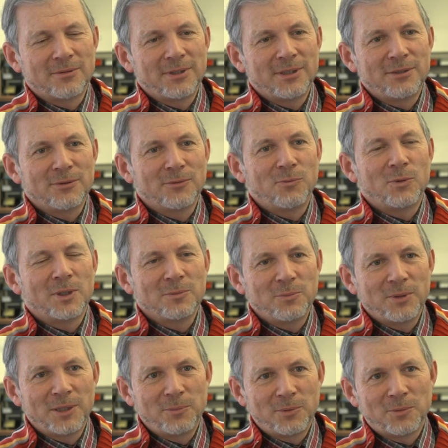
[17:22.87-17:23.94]
think of one
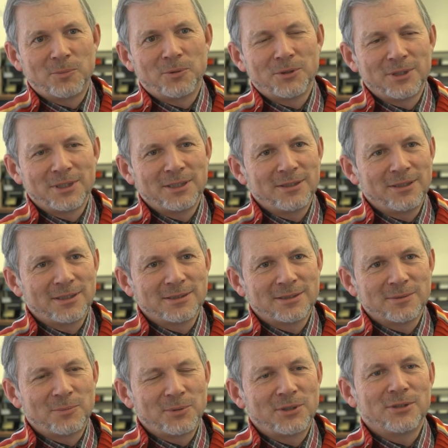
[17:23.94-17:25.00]
paper per day,
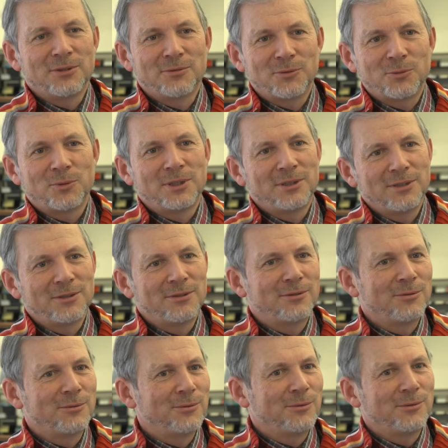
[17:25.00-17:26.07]
that's a period of
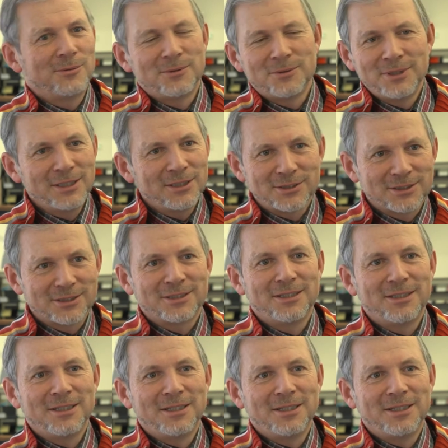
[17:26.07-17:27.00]
twenty-two years.